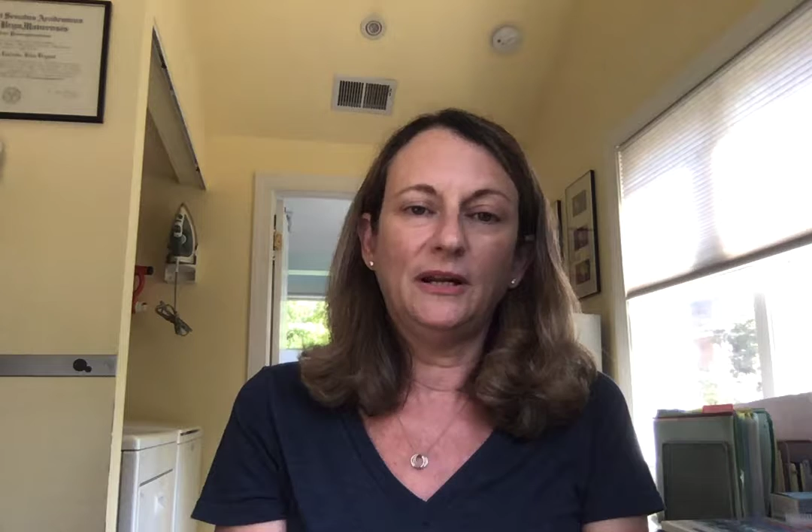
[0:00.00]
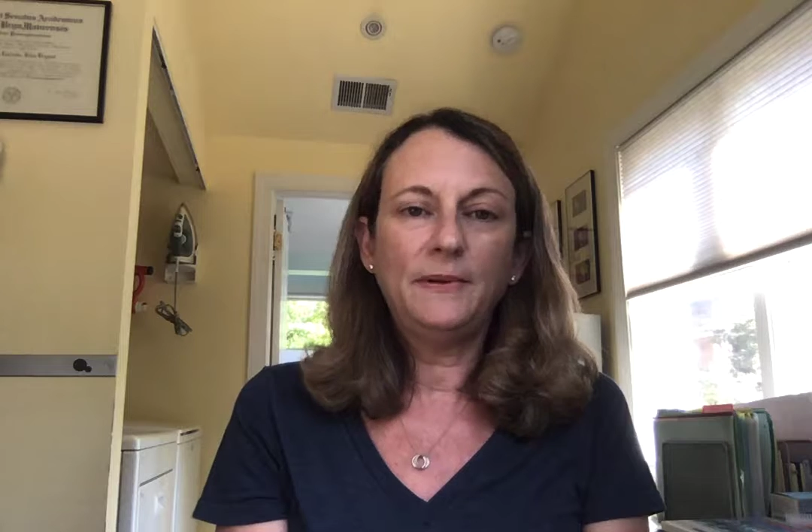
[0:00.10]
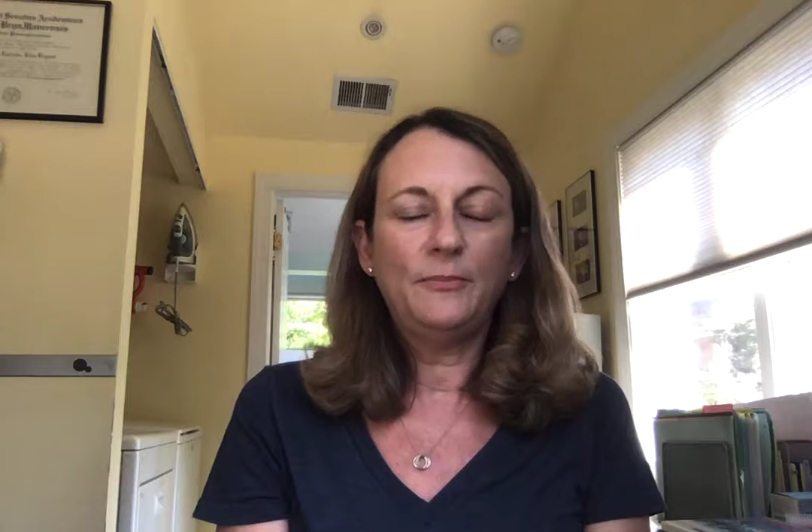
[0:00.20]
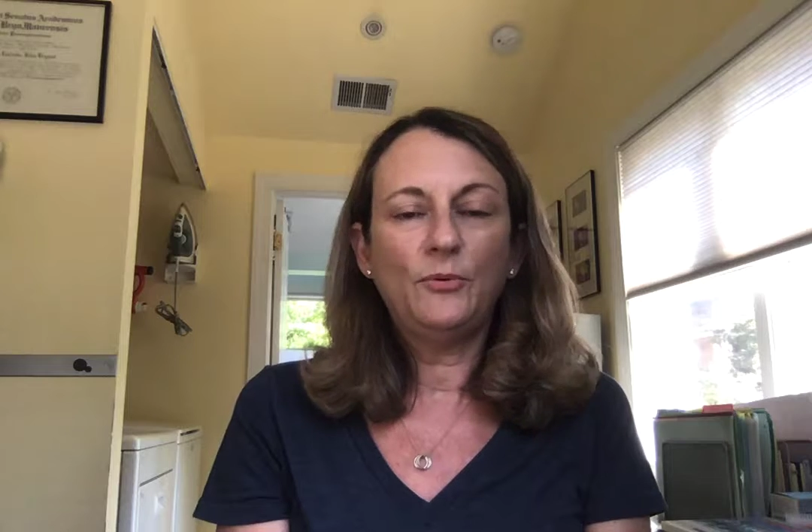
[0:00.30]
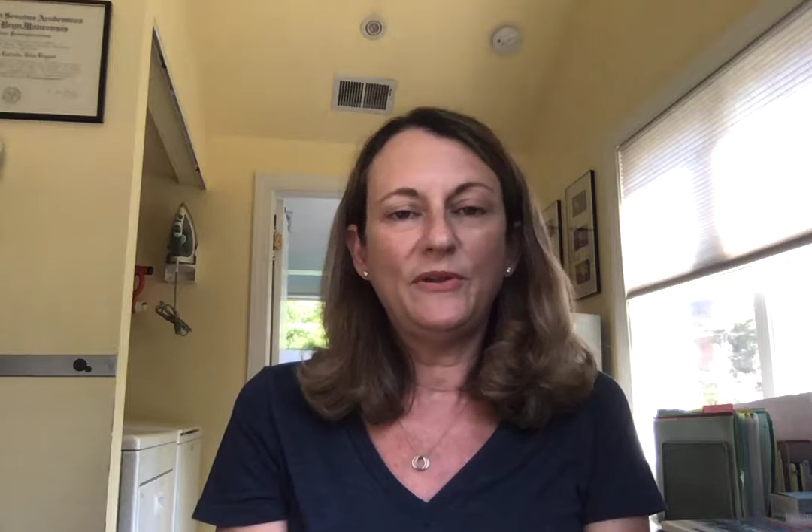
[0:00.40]
of
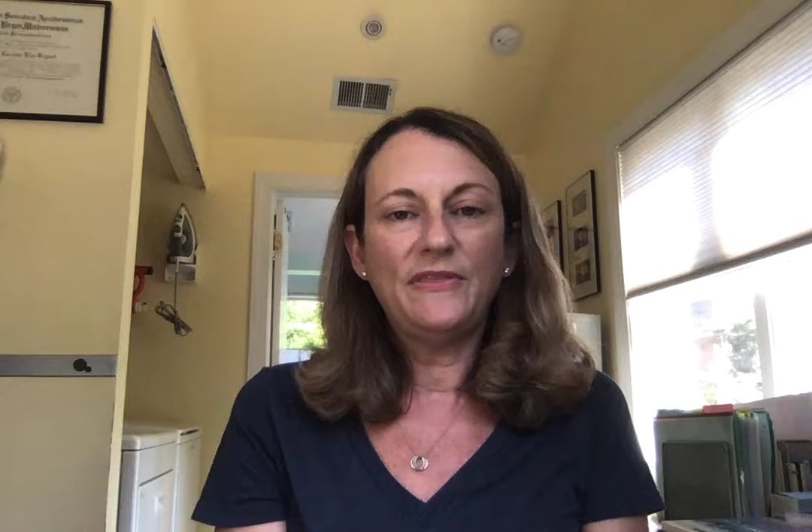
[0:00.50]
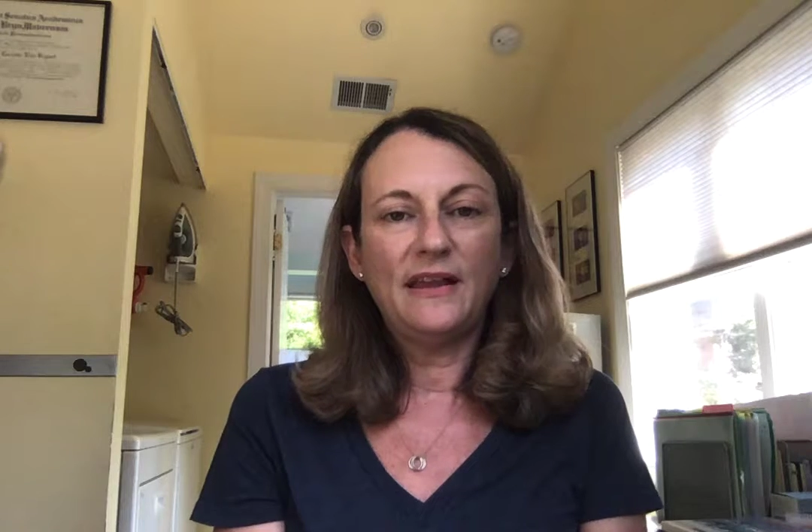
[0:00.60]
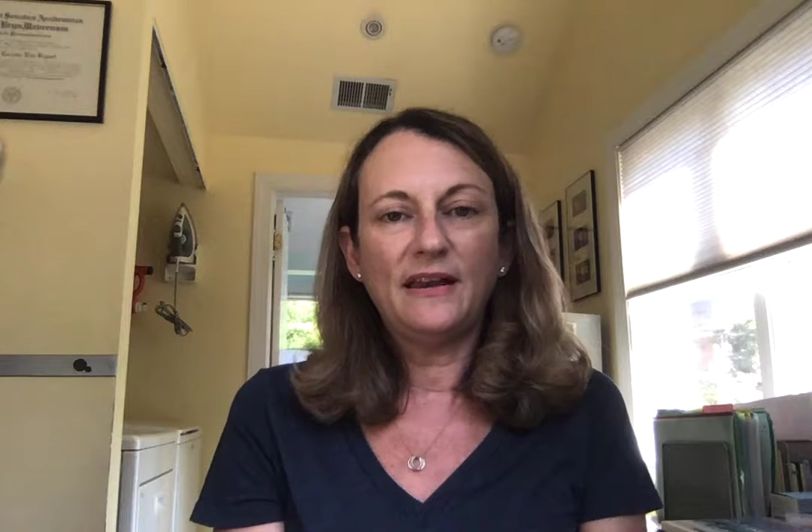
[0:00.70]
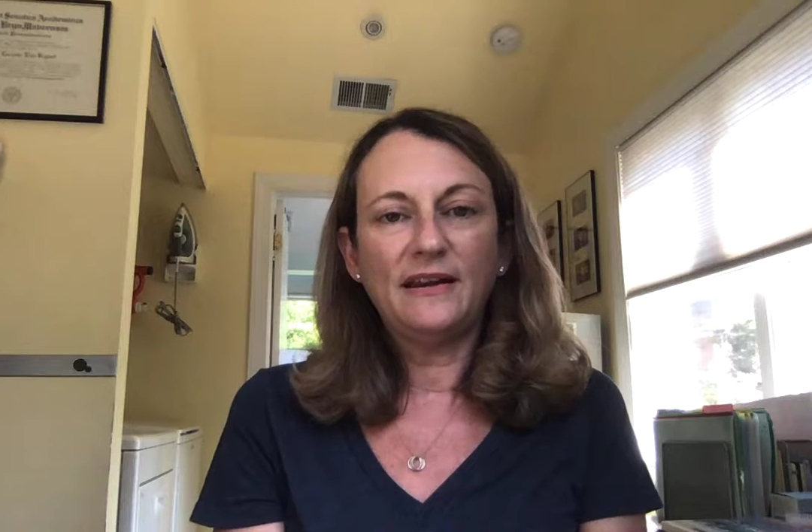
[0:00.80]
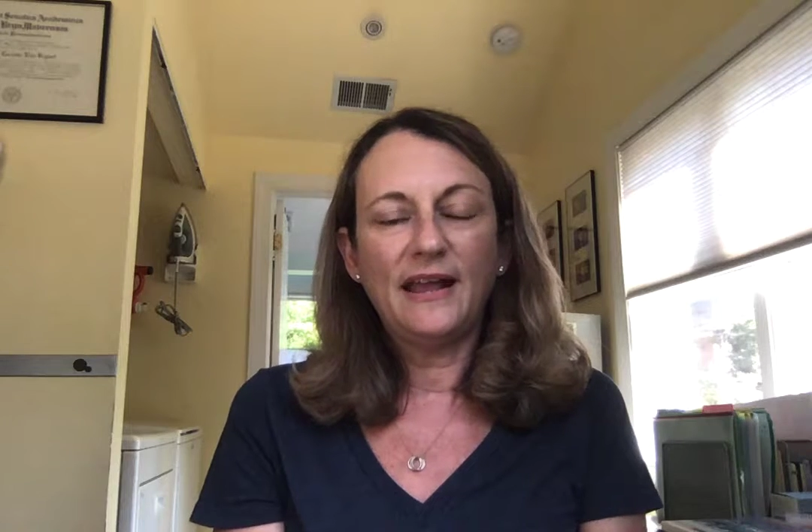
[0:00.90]
people, when they
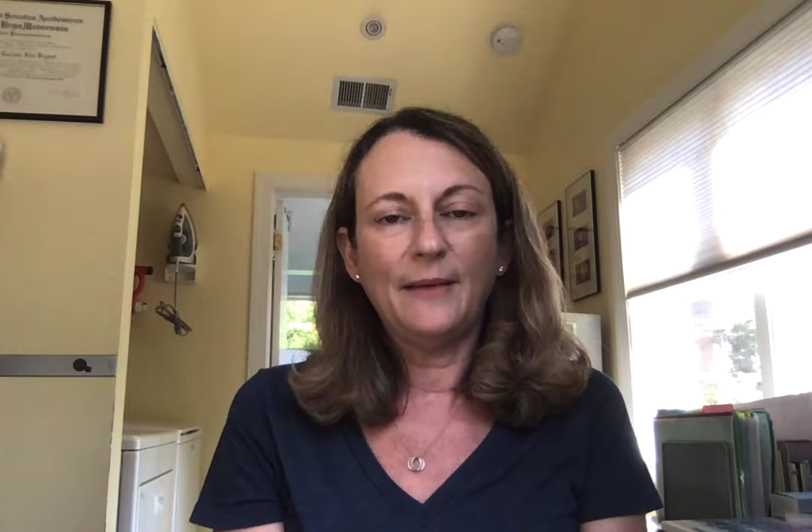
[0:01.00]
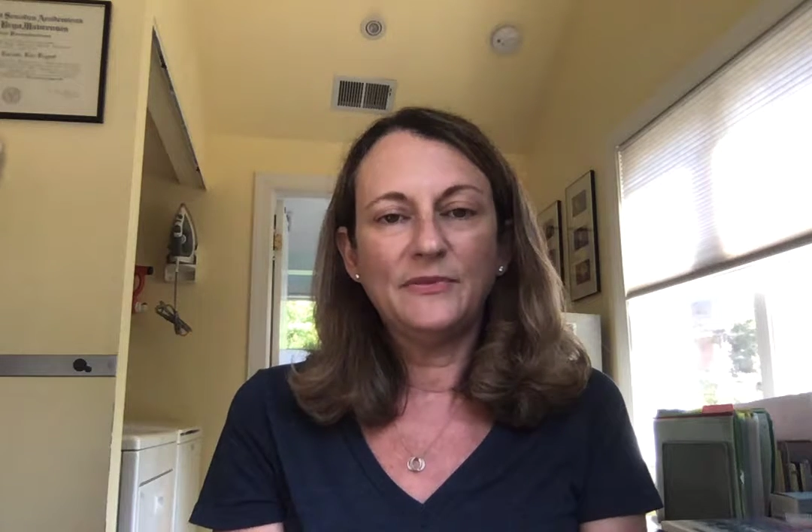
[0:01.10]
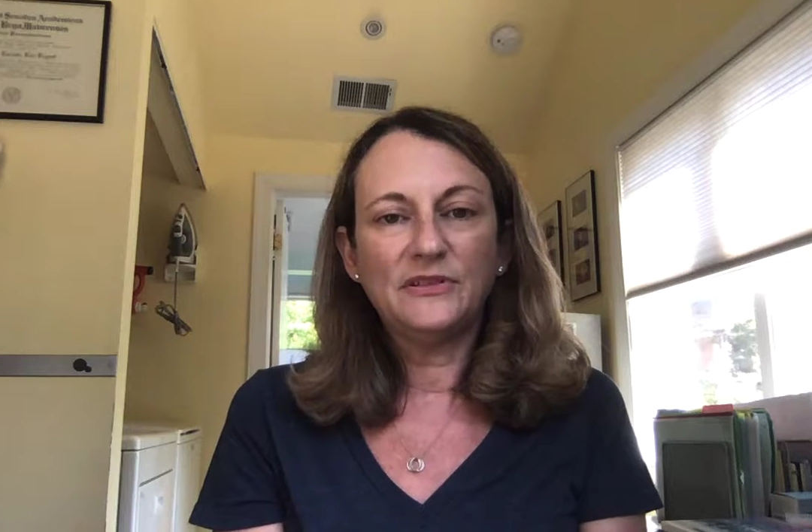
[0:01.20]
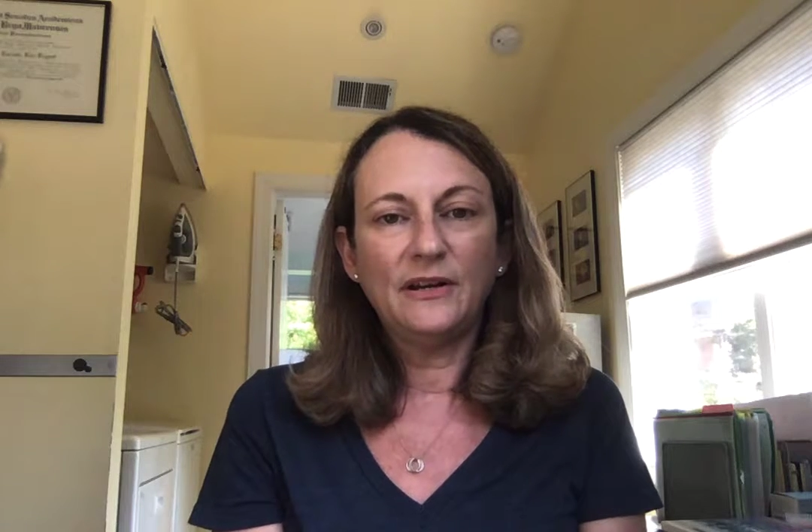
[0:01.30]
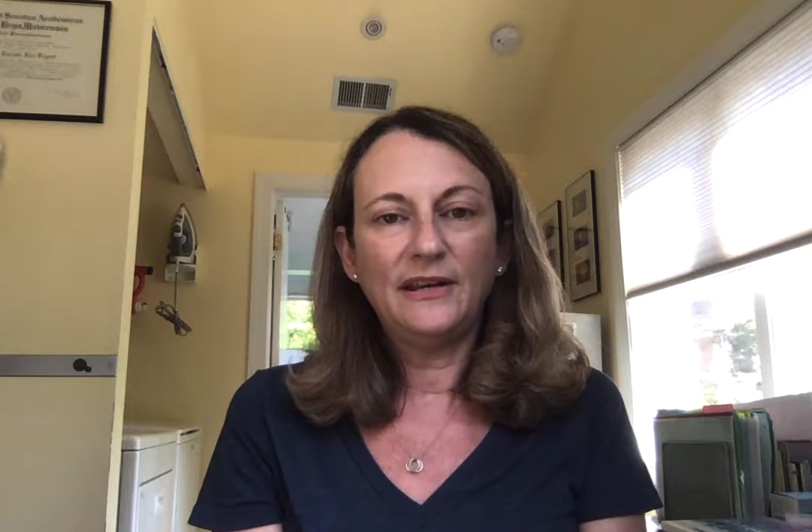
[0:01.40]
get an
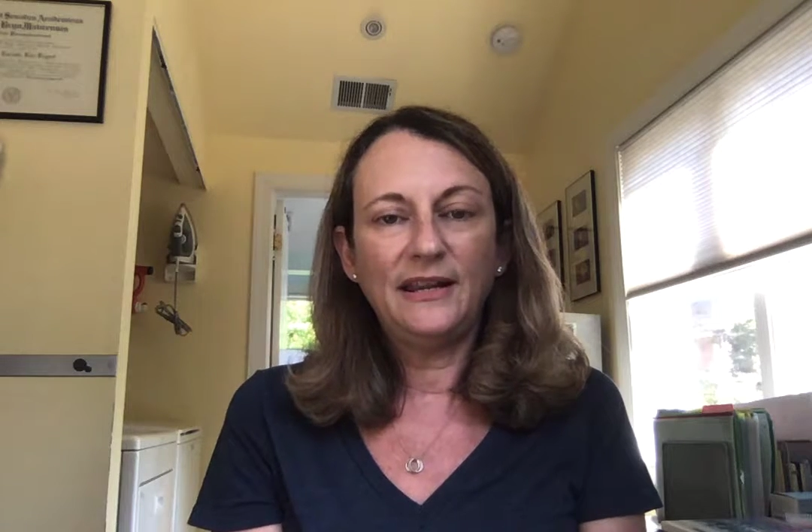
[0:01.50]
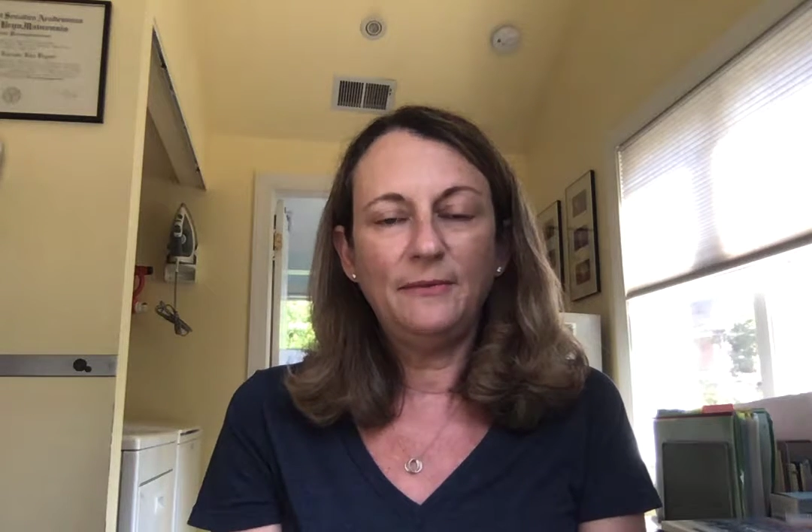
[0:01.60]
Amazon